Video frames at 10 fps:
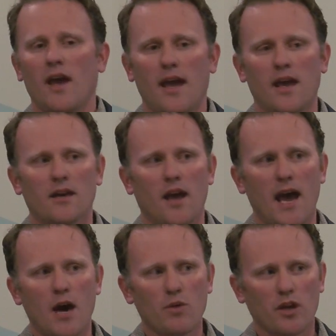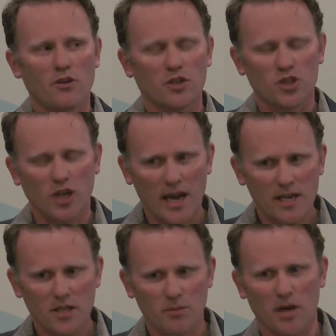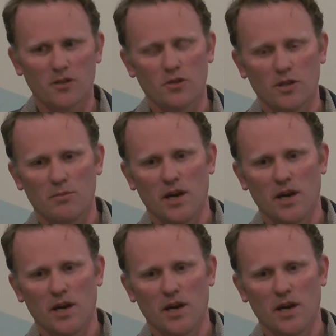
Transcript: And how we're going to change our biosecurity